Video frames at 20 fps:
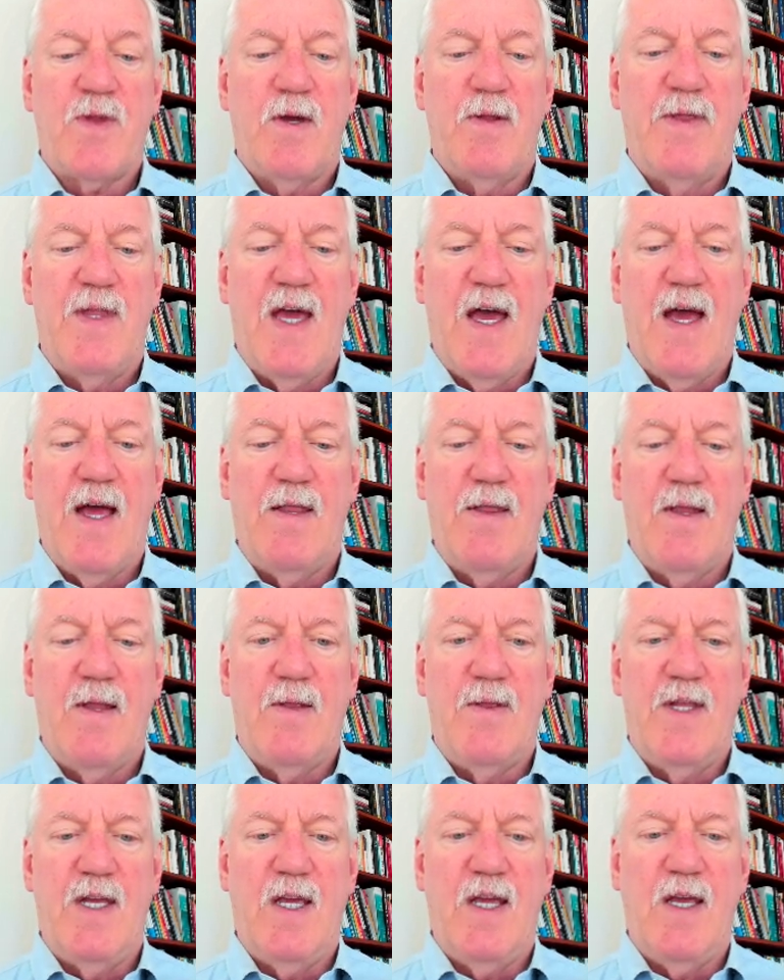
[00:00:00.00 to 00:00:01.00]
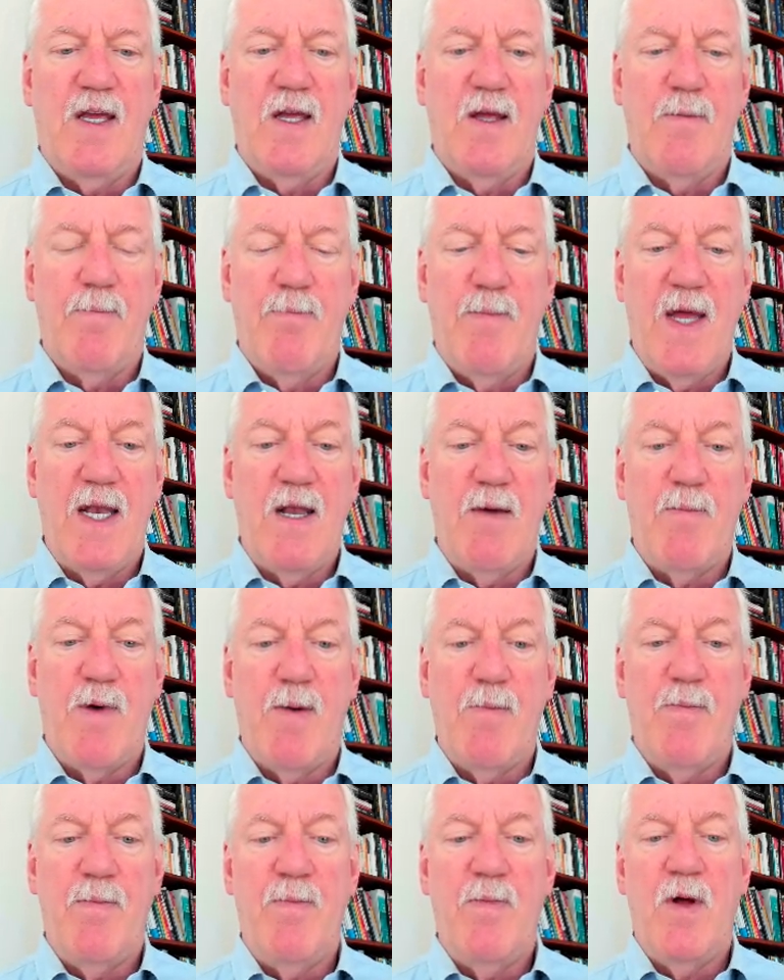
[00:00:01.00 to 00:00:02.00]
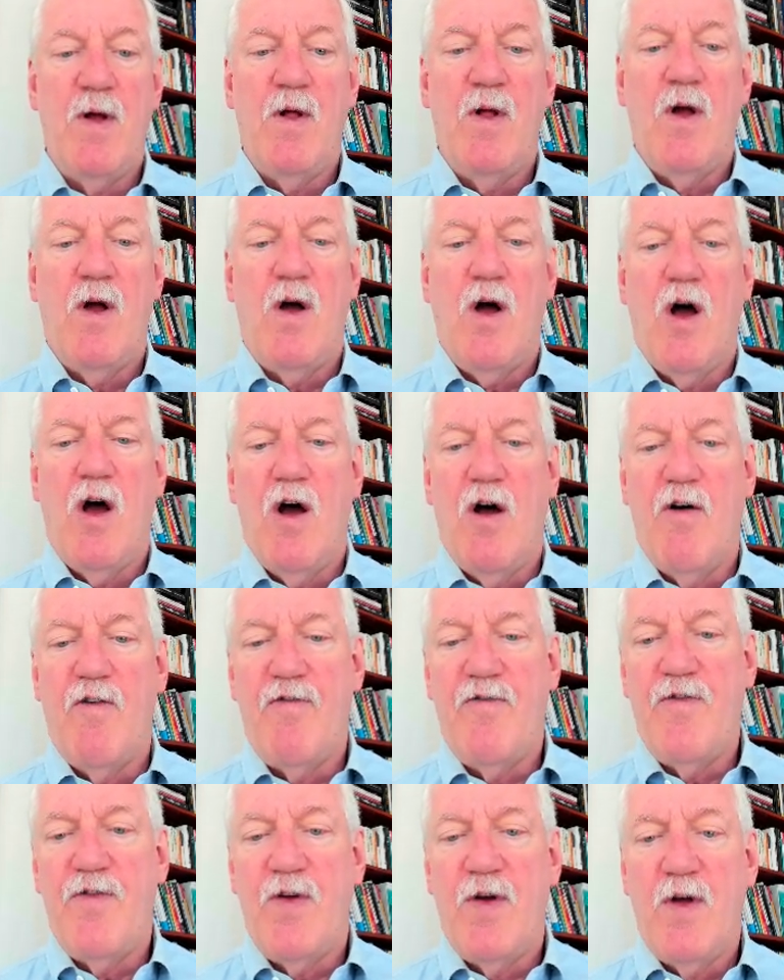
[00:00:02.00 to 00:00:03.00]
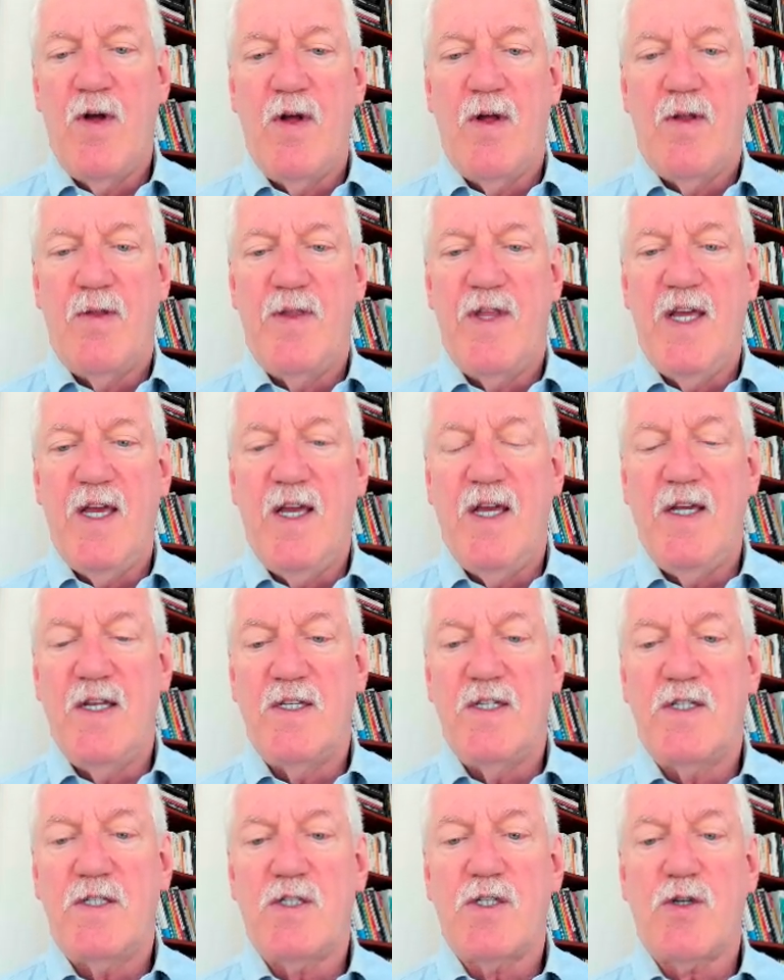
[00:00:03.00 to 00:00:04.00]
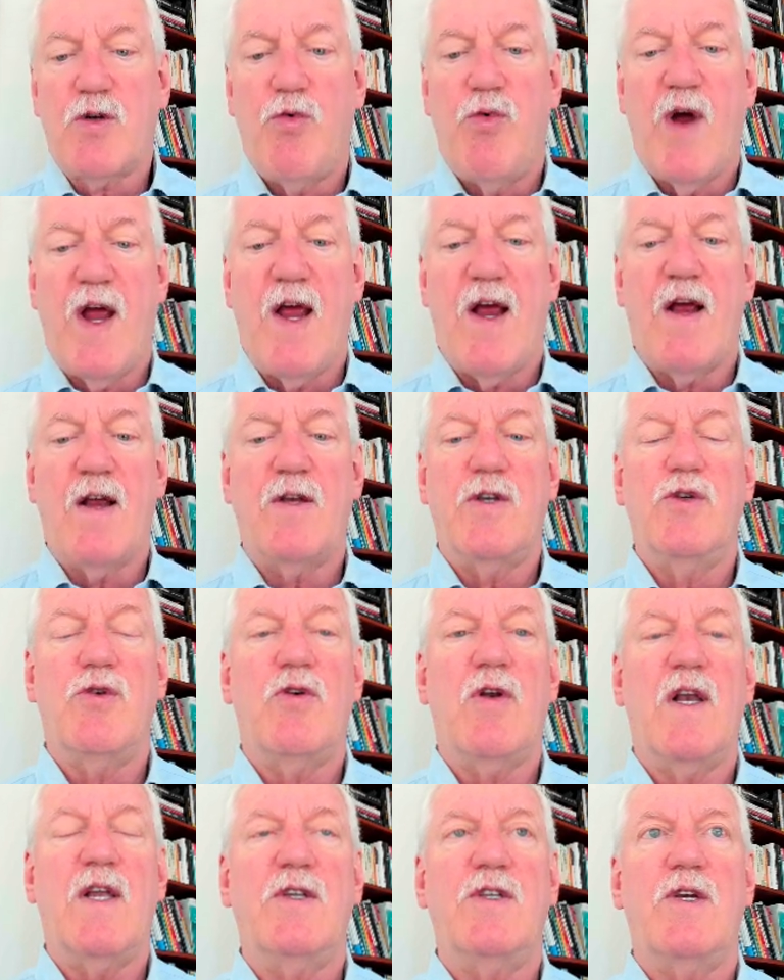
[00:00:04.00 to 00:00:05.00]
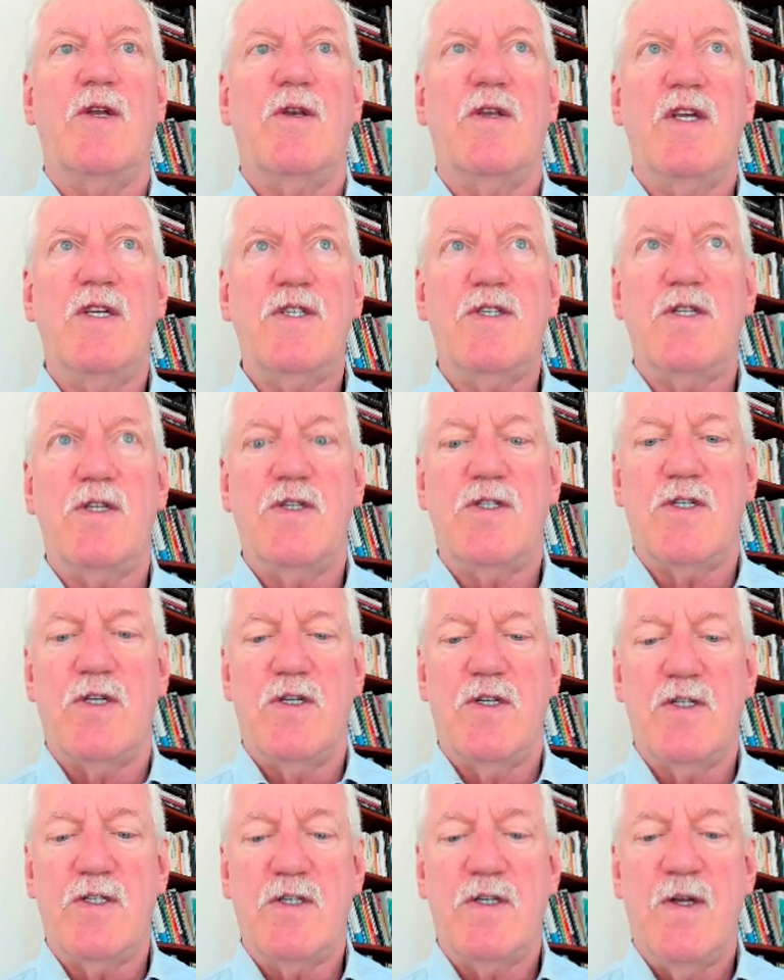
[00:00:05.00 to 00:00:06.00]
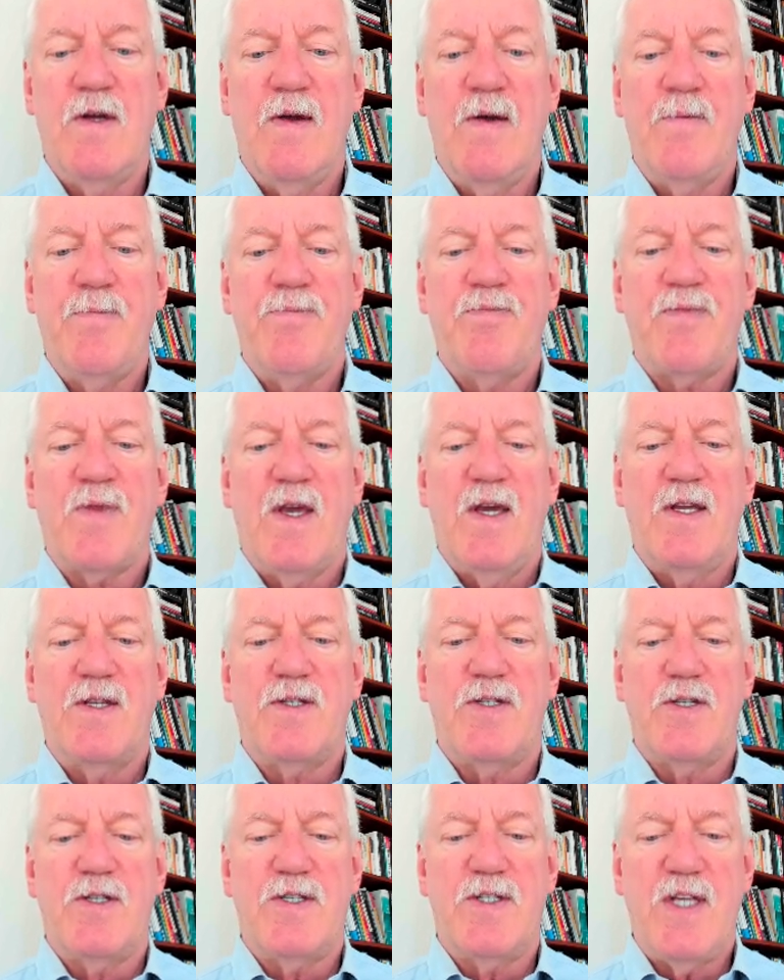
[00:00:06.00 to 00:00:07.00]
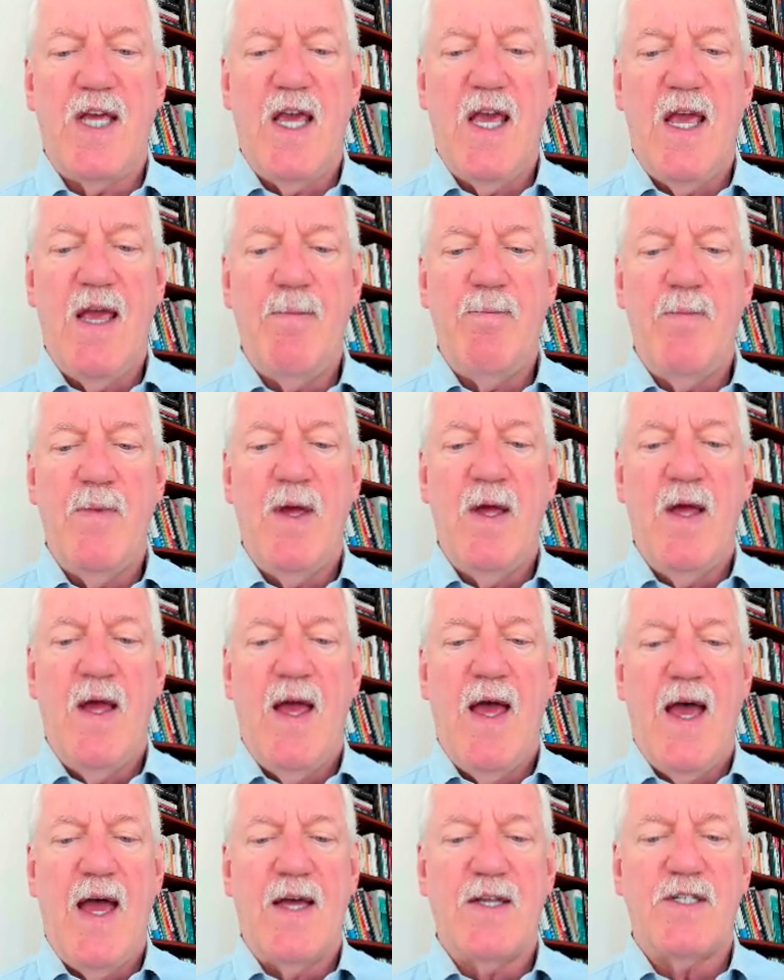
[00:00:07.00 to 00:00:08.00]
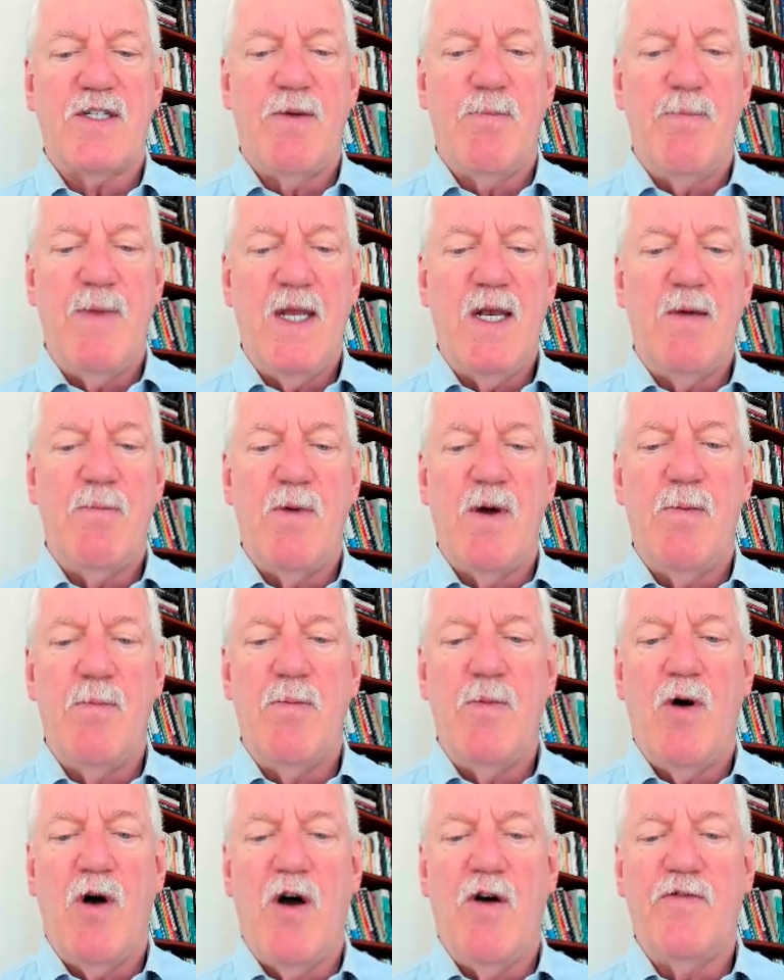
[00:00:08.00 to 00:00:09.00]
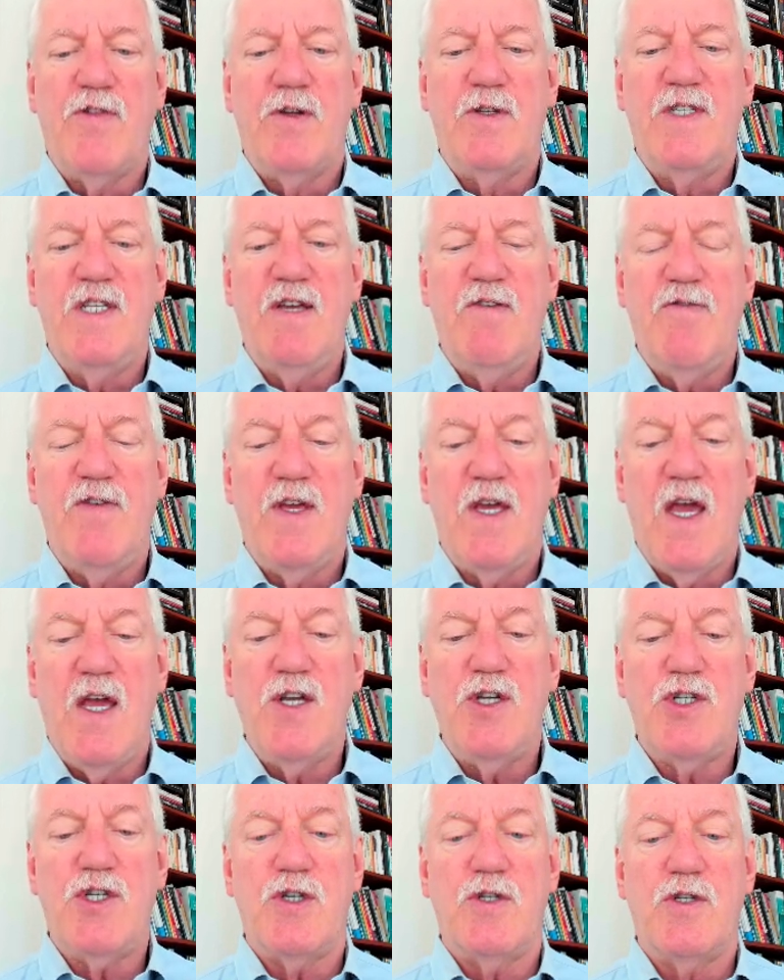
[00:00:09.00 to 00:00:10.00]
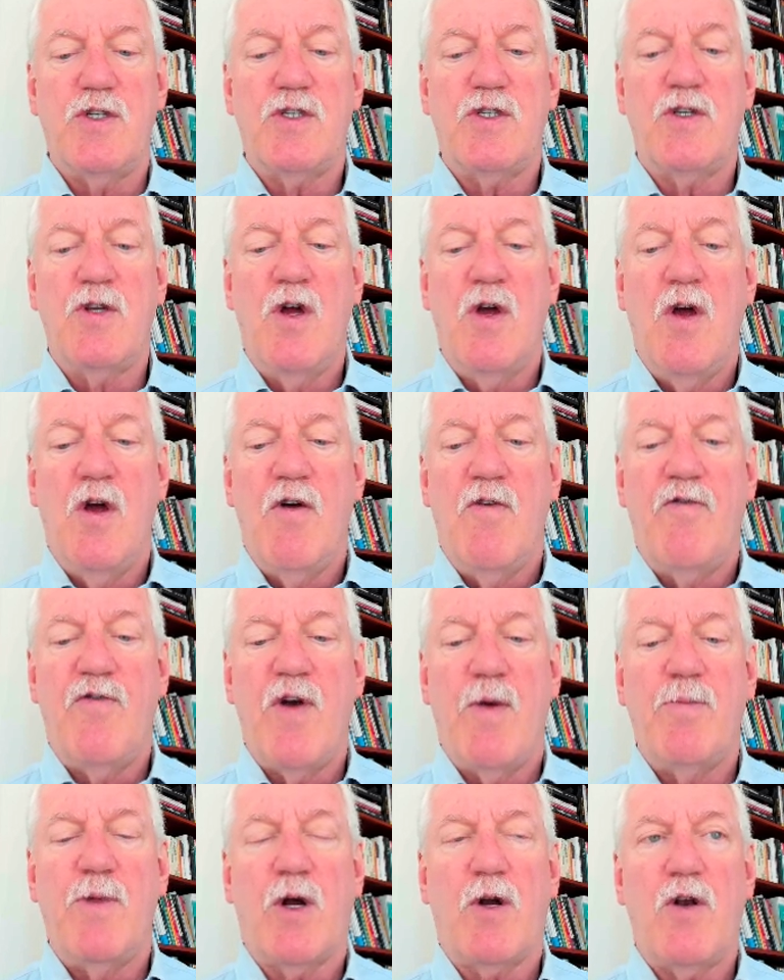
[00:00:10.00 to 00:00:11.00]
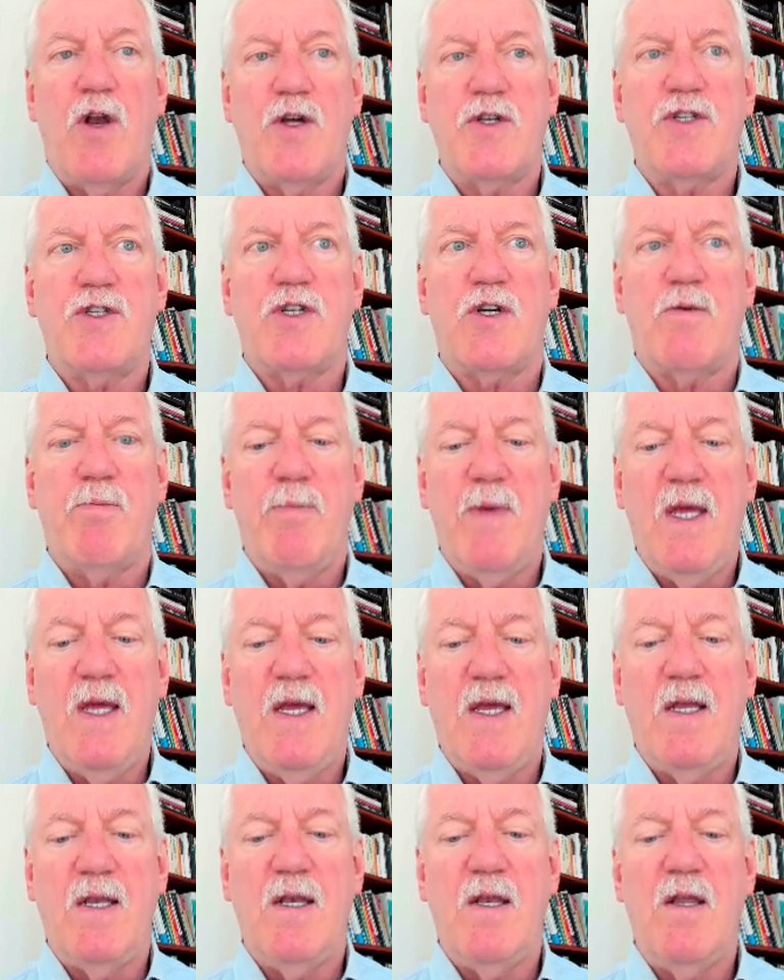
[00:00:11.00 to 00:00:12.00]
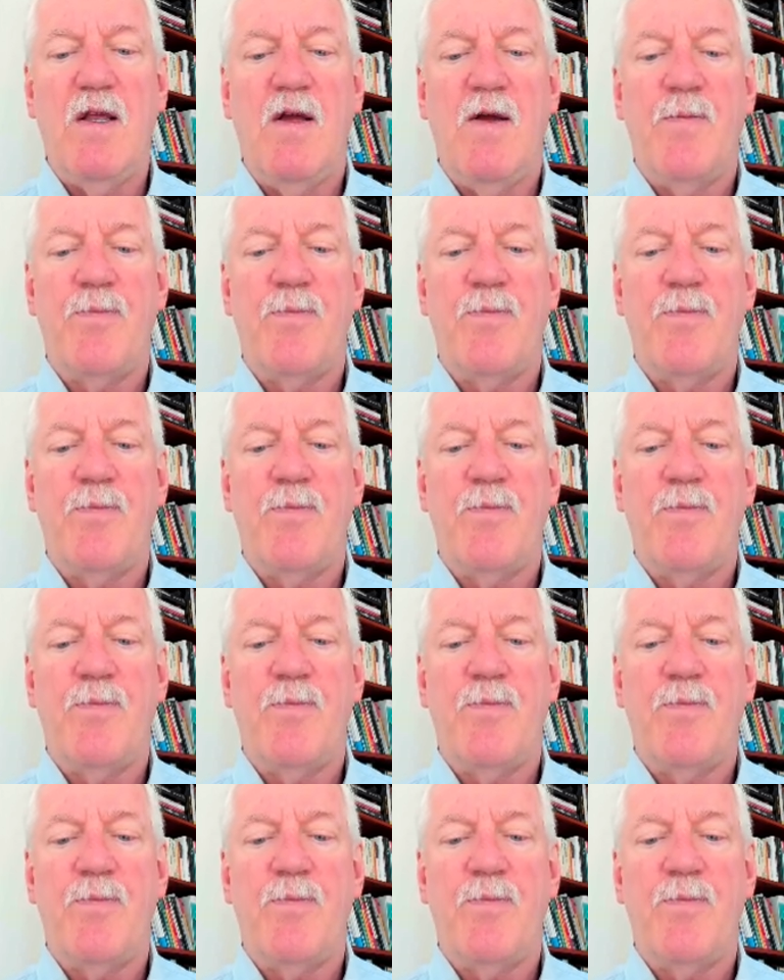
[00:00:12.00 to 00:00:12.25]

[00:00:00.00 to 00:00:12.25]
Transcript: that the minimum of these squared Euclidean distances is the same as the minimum of the deviations from the cluster mean